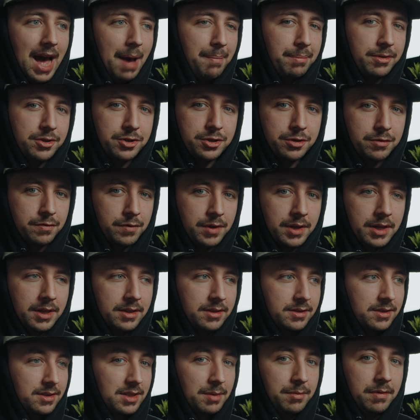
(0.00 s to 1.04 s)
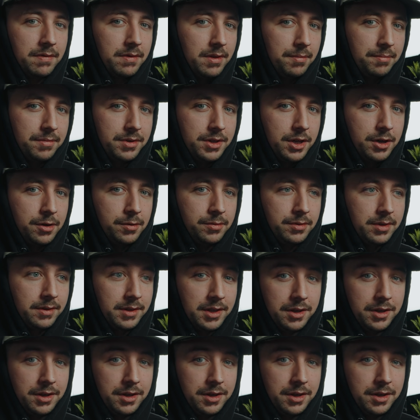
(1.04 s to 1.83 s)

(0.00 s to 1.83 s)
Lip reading: aperture rings, some of them don't.